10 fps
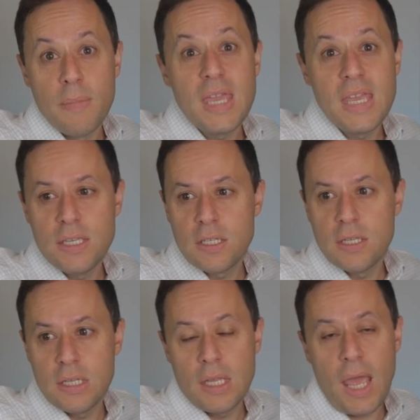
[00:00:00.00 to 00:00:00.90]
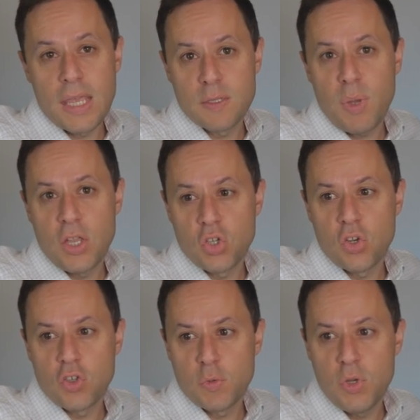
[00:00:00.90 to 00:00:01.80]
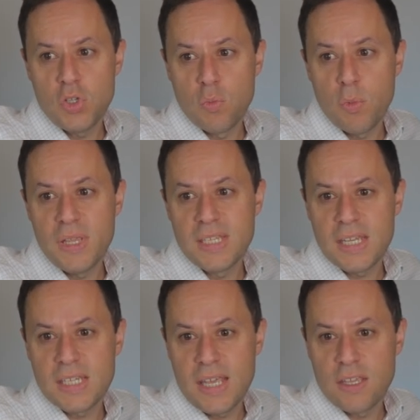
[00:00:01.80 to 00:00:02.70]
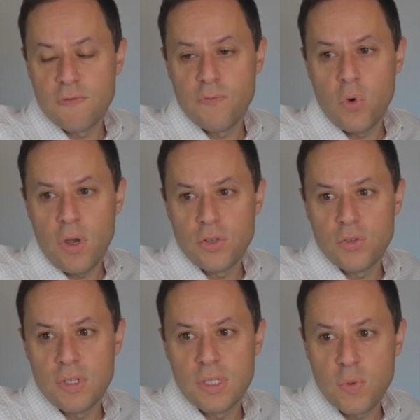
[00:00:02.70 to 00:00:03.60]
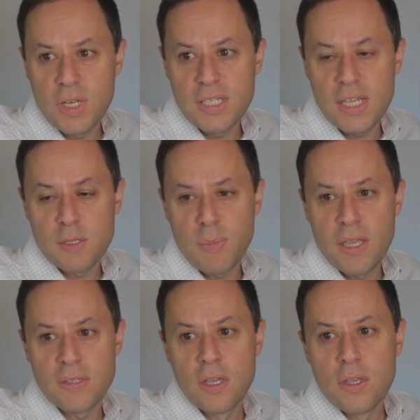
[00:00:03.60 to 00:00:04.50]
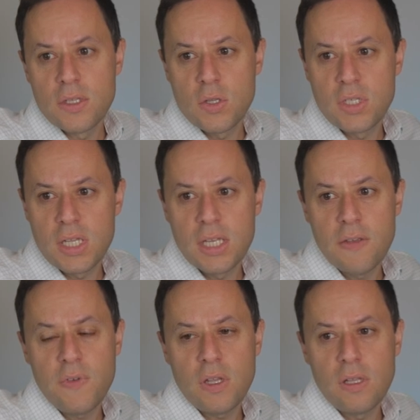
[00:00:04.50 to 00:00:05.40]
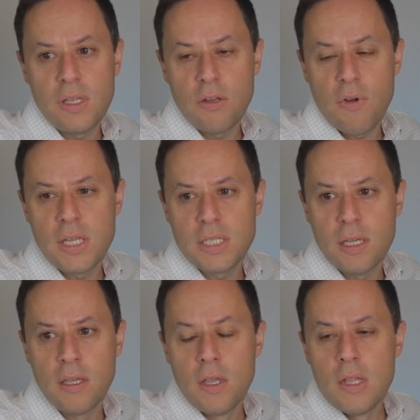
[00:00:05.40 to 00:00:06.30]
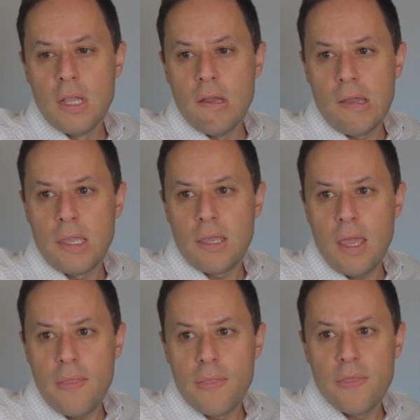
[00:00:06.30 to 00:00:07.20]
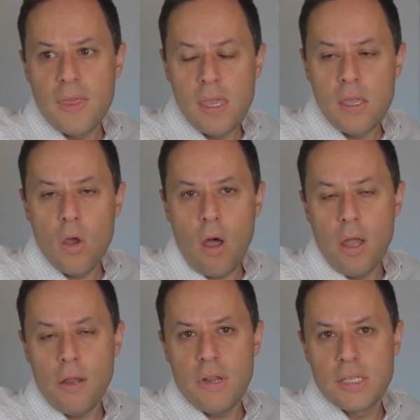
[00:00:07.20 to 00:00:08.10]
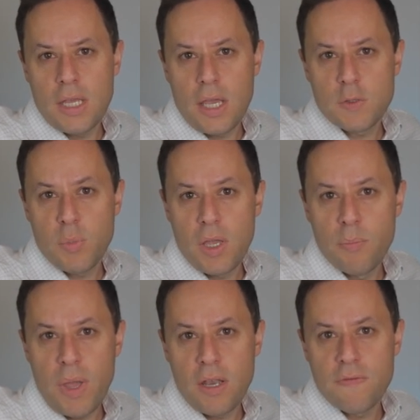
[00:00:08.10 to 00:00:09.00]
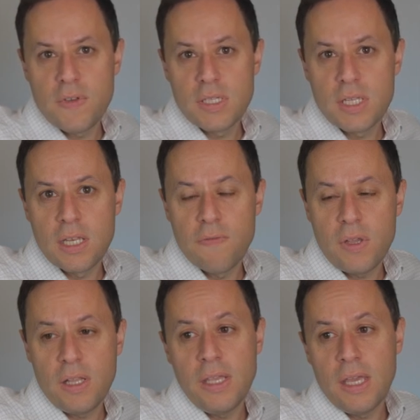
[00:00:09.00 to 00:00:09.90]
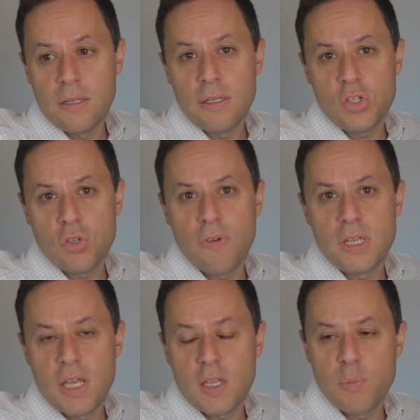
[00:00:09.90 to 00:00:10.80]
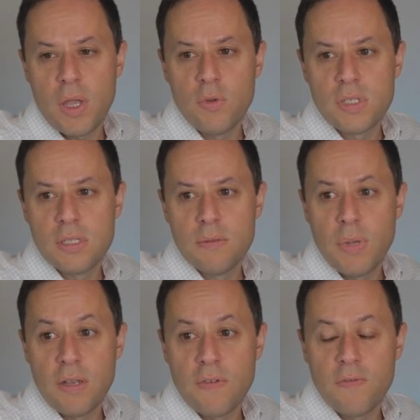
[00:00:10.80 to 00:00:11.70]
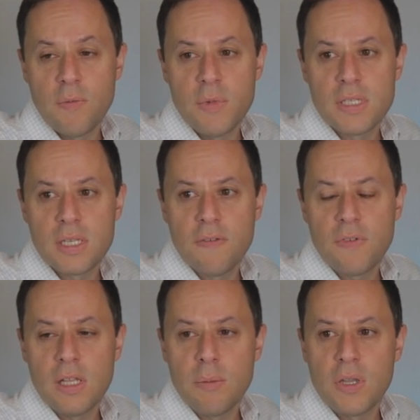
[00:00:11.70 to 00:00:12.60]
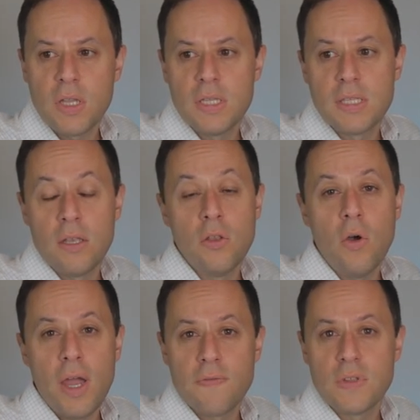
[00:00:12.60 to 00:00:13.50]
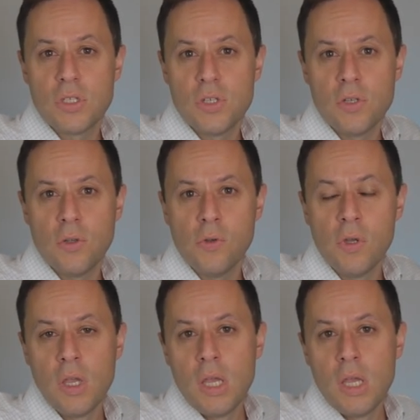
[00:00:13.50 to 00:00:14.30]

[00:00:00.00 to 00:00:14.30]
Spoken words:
into as pension contribution, would be £6,426, so significantly greater. Again, the higher rate taxpayer benefits significantly, and additional rate taxpayer would benefit from this significantly, because they're not having to do